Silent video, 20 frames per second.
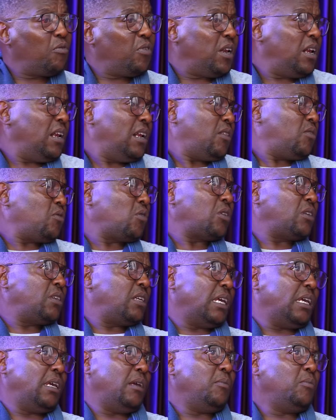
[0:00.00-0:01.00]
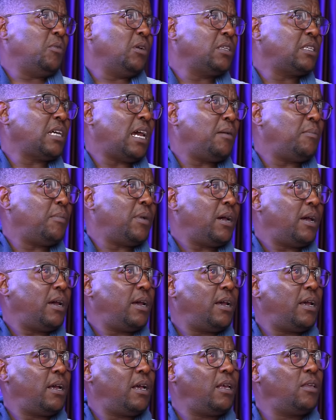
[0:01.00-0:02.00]
of it and I thought, hey, well, timer,
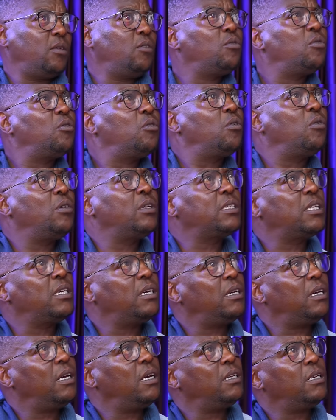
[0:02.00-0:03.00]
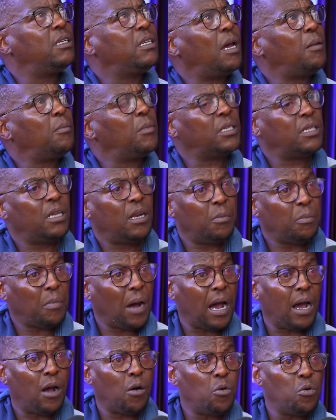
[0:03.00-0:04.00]
you could always say, hey, the timer's a la
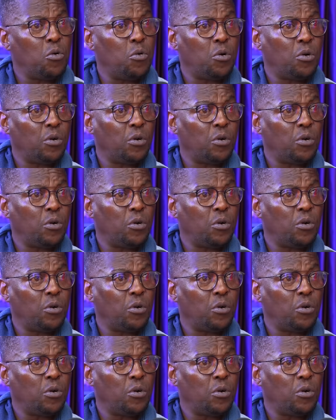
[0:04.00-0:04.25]
baga cook,